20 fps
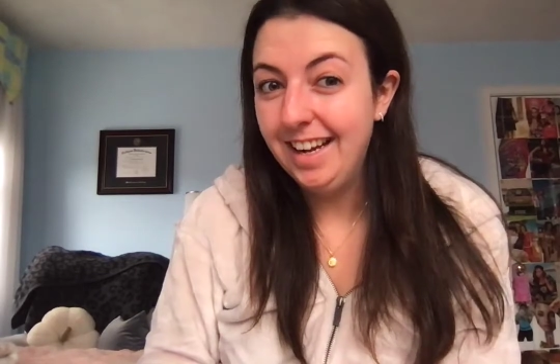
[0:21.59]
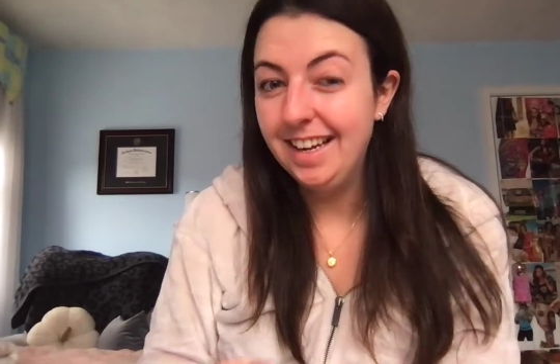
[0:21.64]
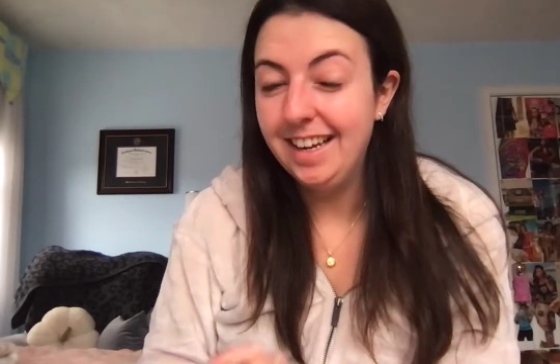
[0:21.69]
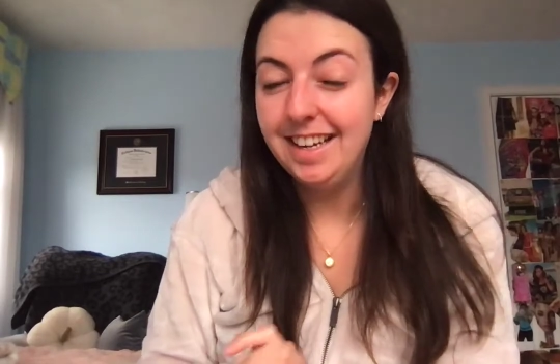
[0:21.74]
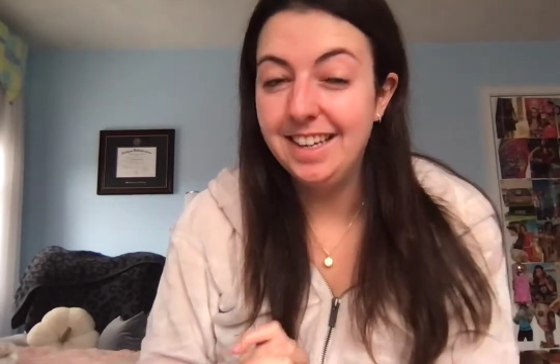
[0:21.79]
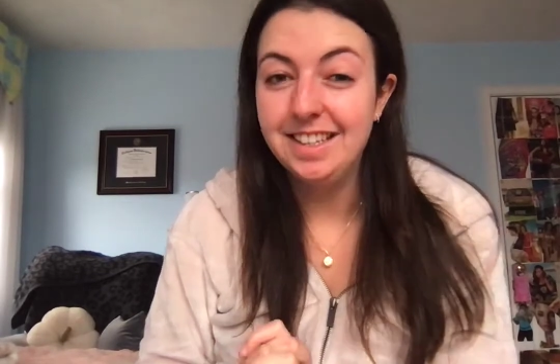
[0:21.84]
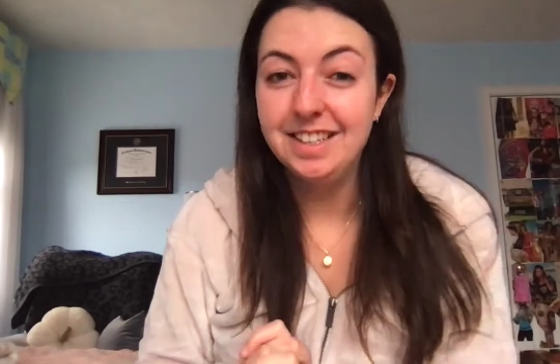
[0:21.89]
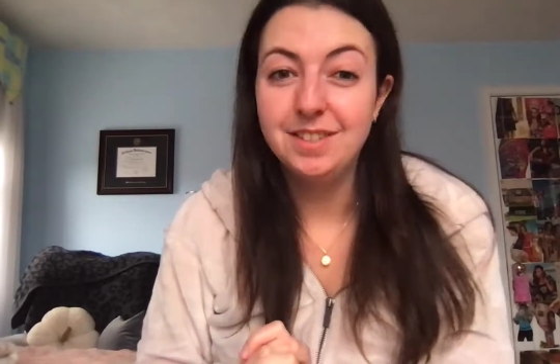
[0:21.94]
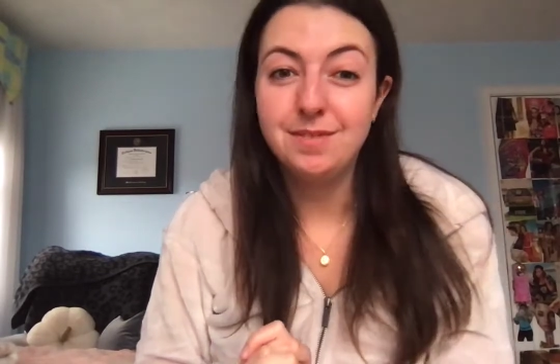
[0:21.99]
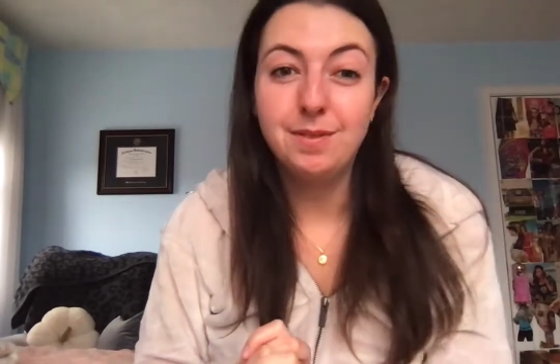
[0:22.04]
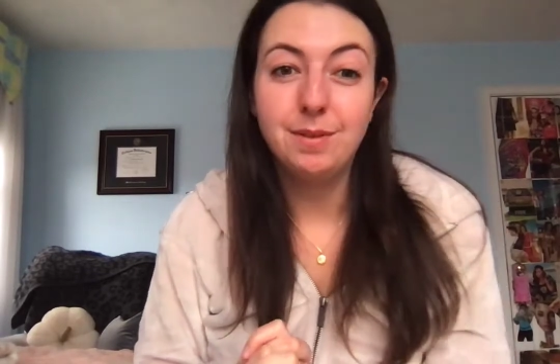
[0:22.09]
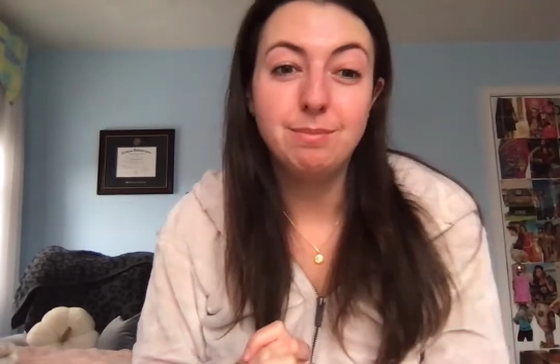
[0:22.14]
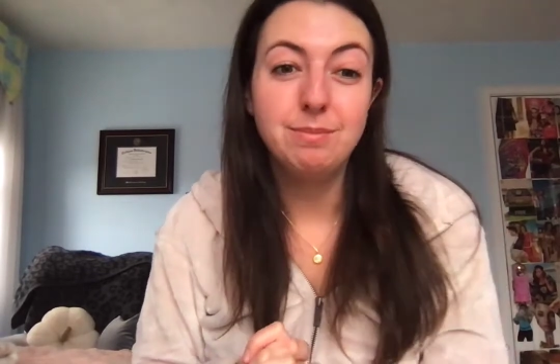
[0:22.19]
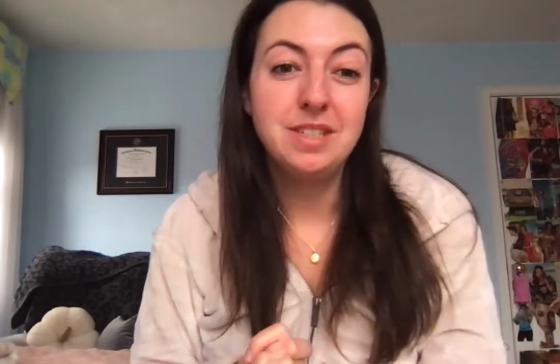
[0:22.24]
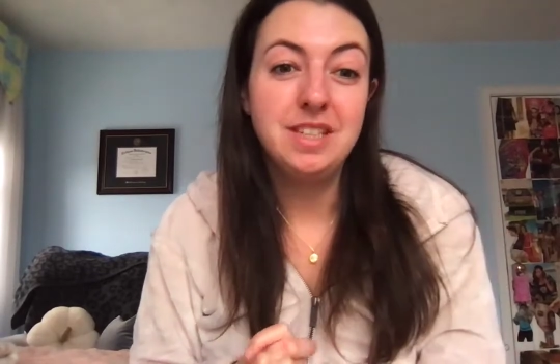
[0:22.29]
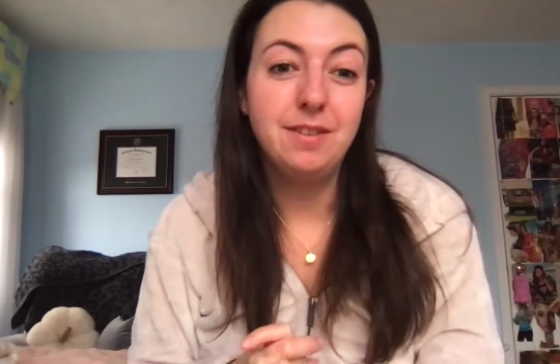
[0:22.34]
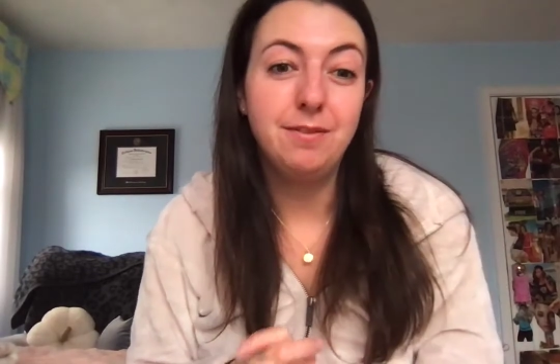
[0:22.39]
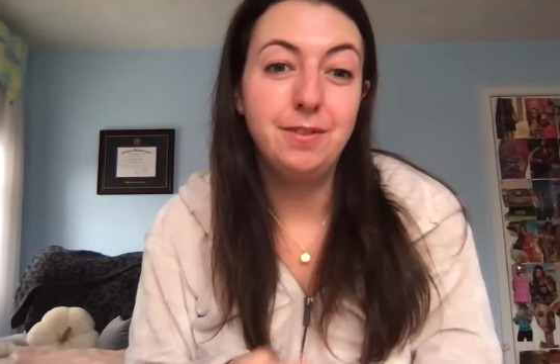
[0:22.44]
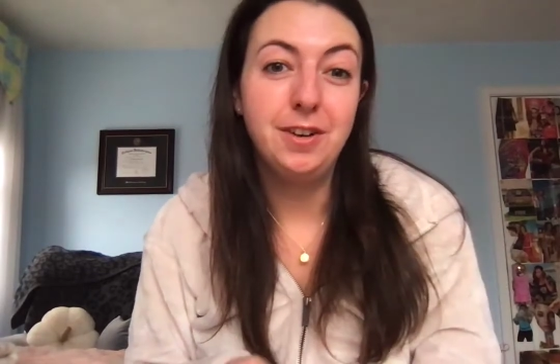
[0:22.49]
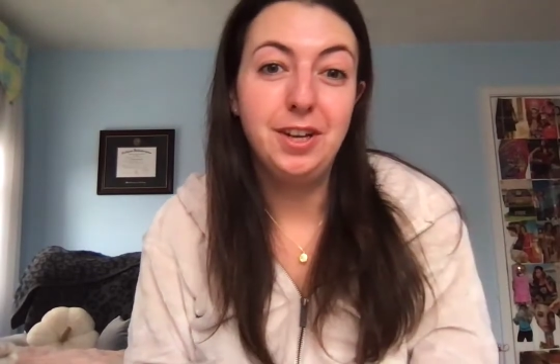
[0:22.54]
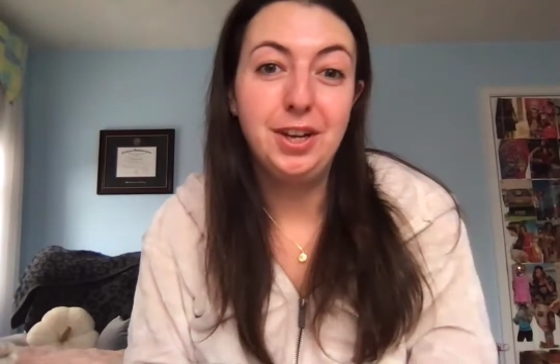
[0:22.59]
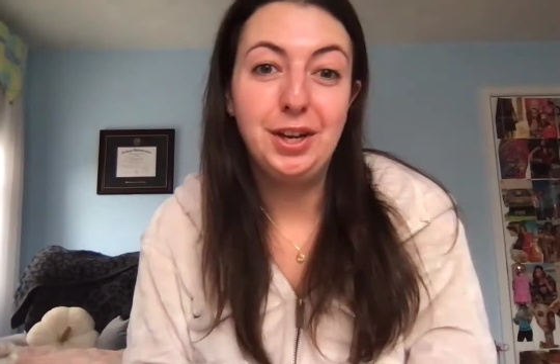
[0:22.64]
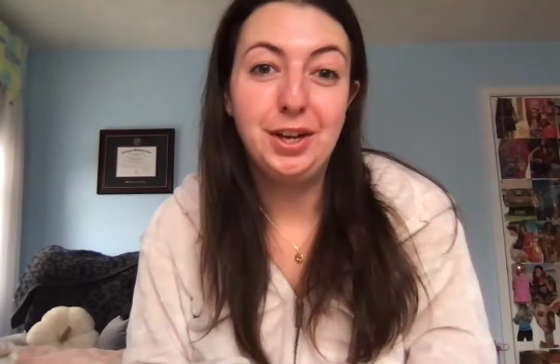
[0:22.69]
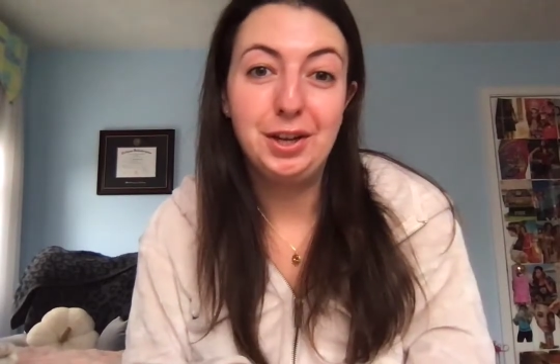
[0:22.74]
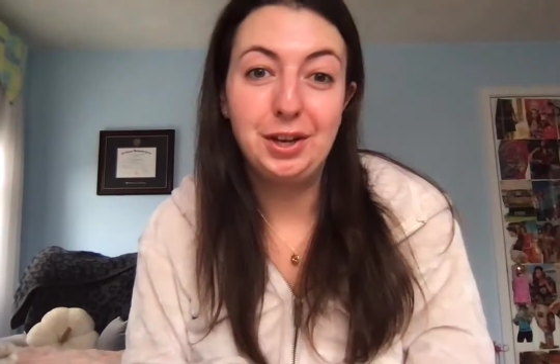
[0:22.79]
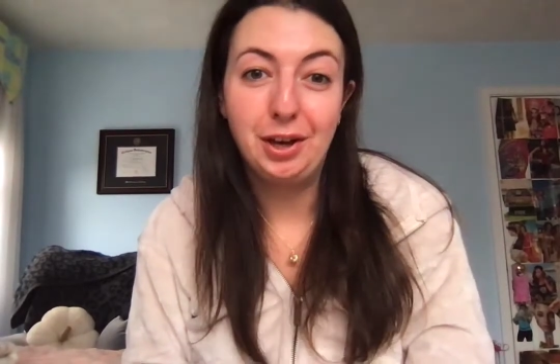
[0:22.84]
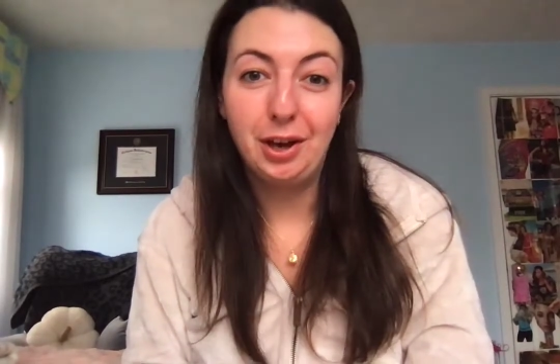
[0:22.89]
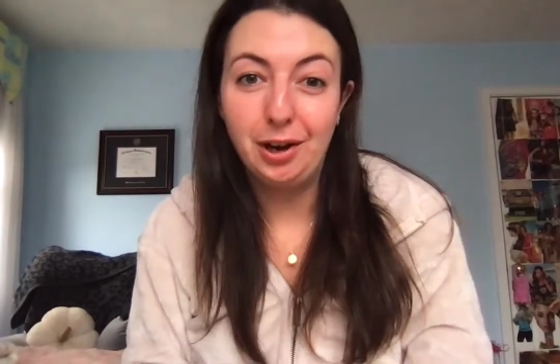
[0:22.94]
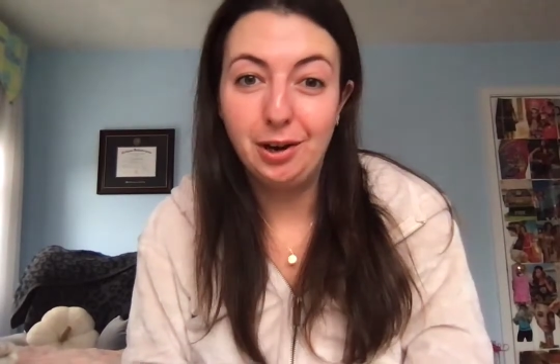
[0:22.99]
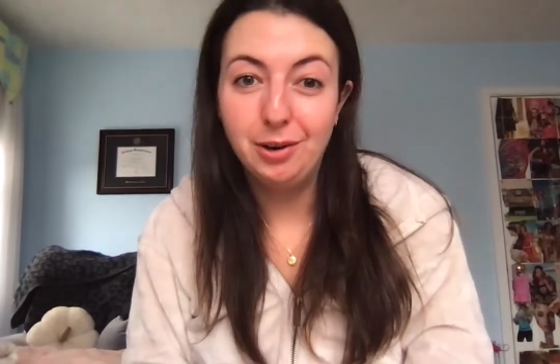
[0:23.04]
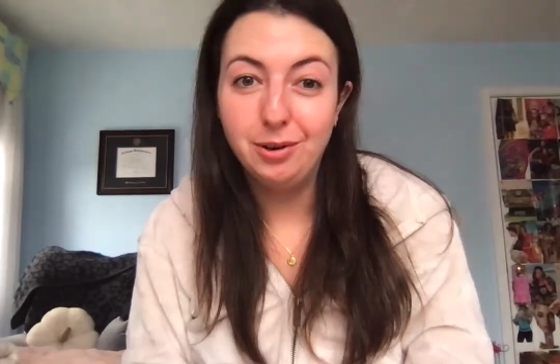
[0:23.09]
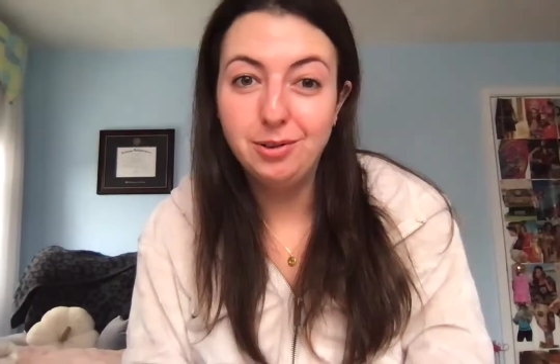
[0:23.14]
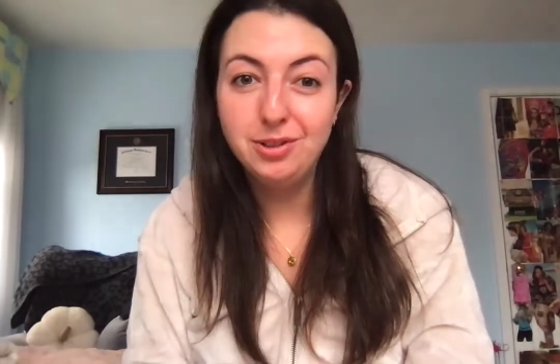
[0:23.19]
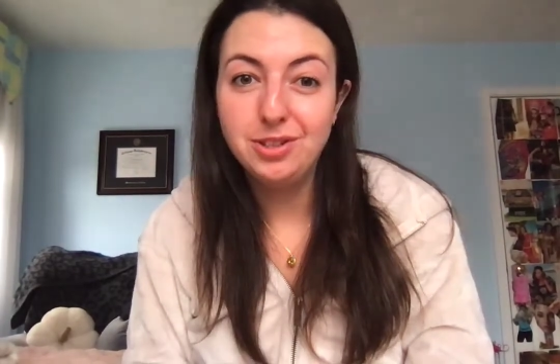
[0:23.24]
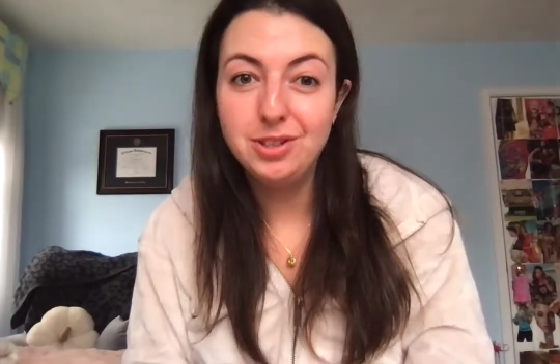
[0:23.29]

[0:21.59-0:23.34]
It is from Tiffany & Co.